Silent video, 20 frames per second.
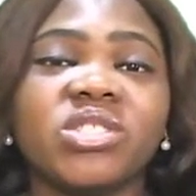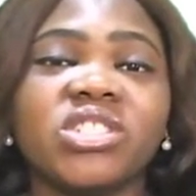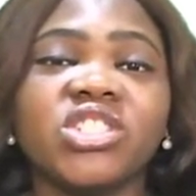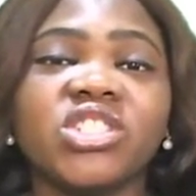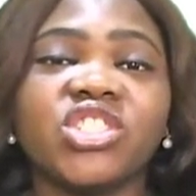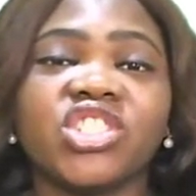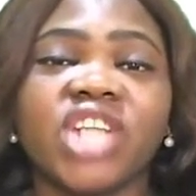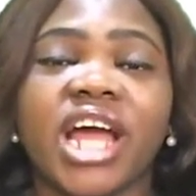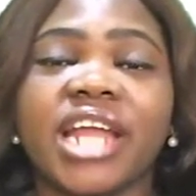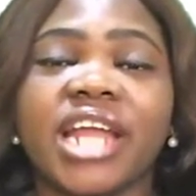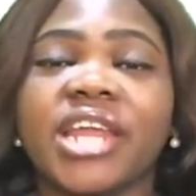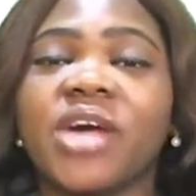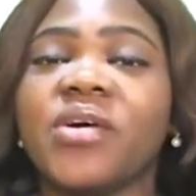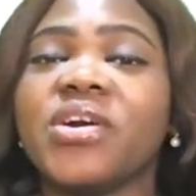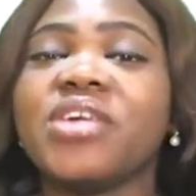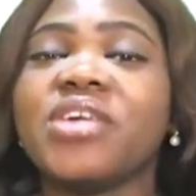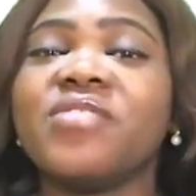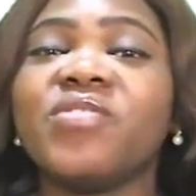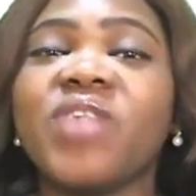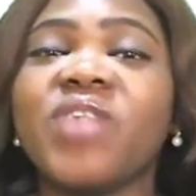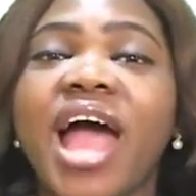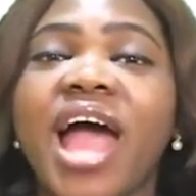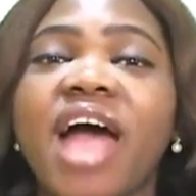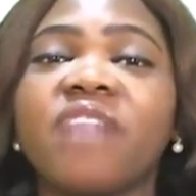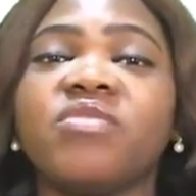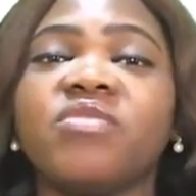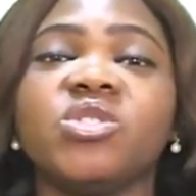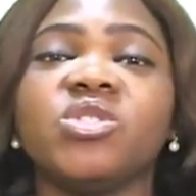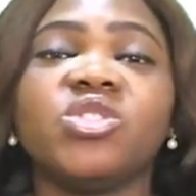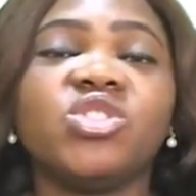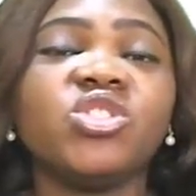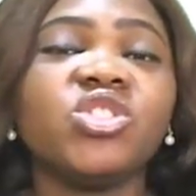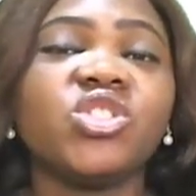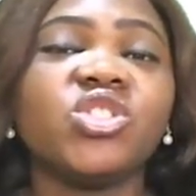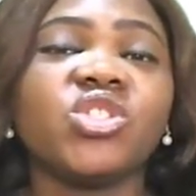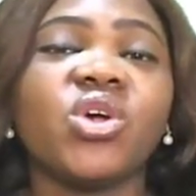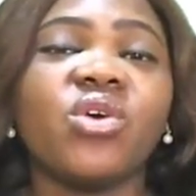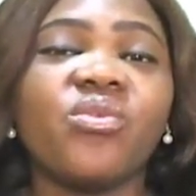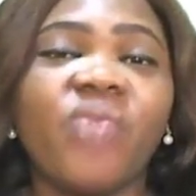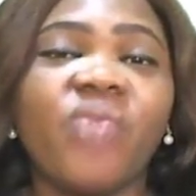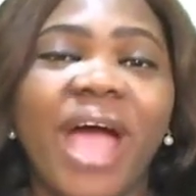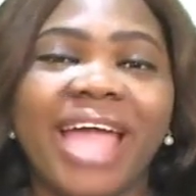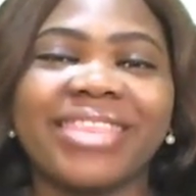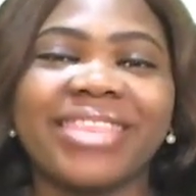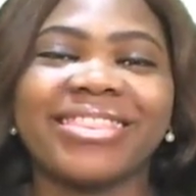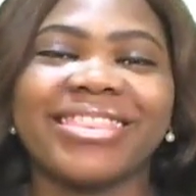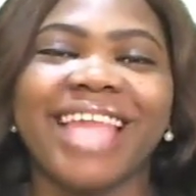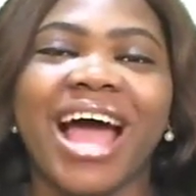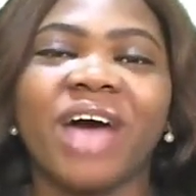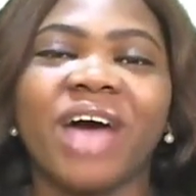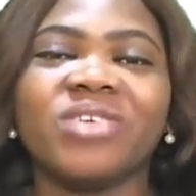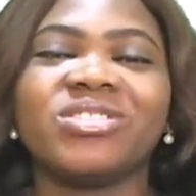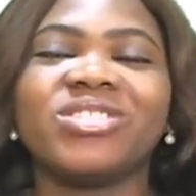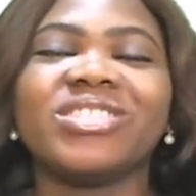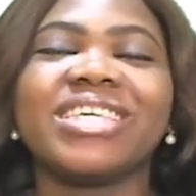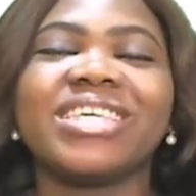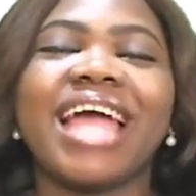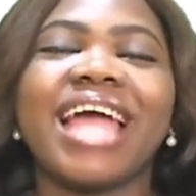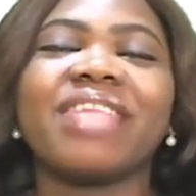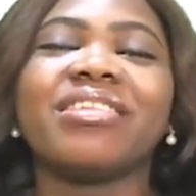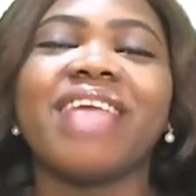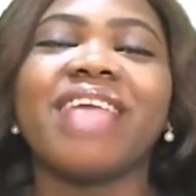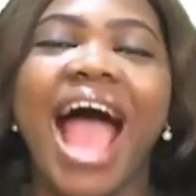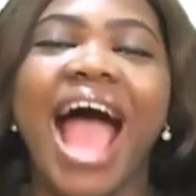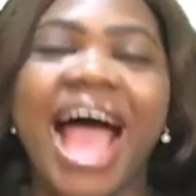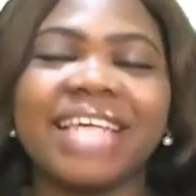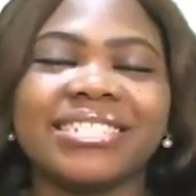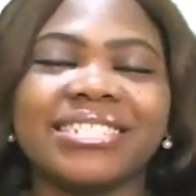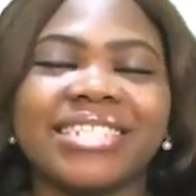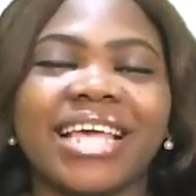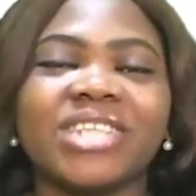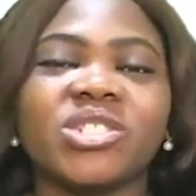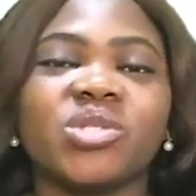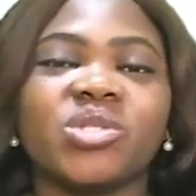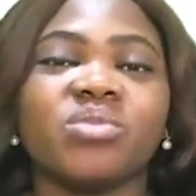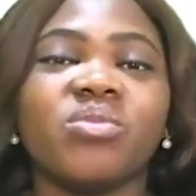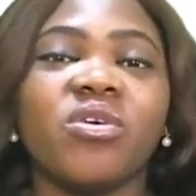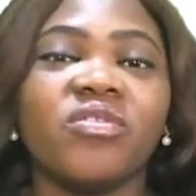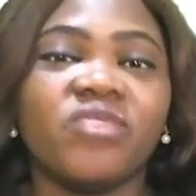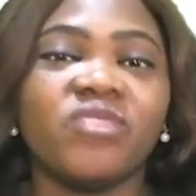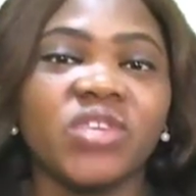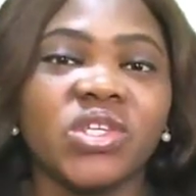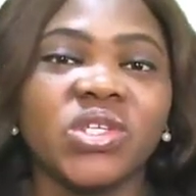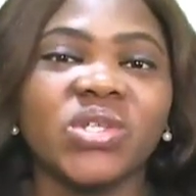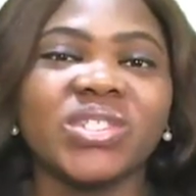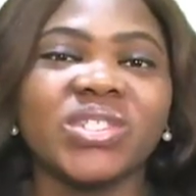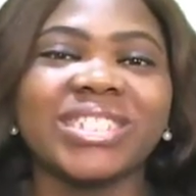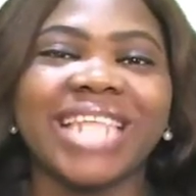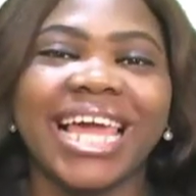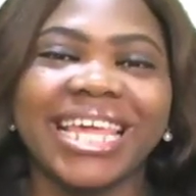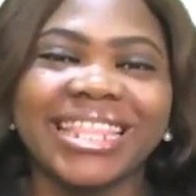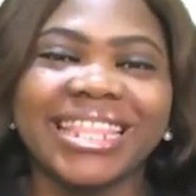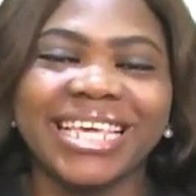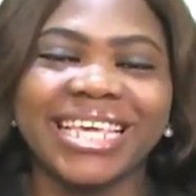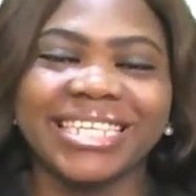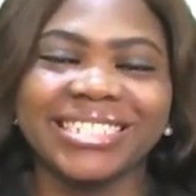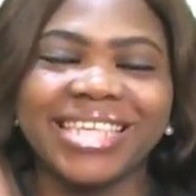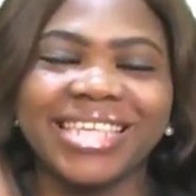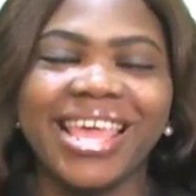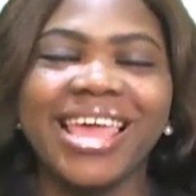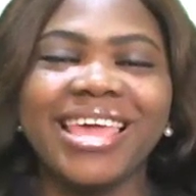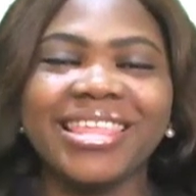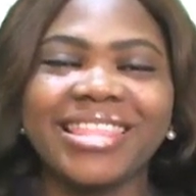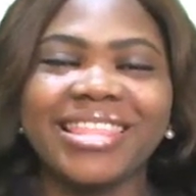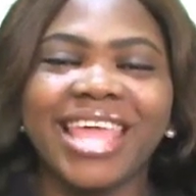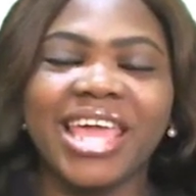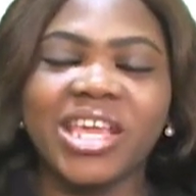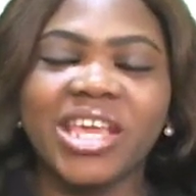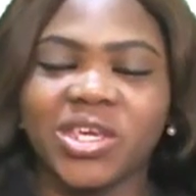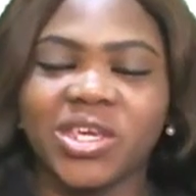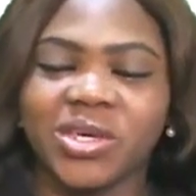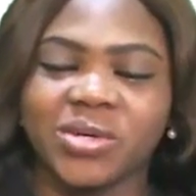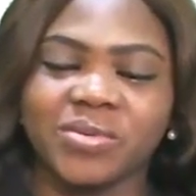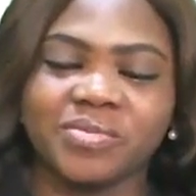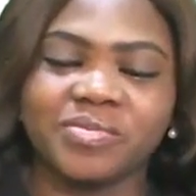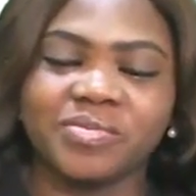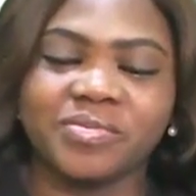to this channel? If you haven't, do so right now to get access to more videos like this. Thank you.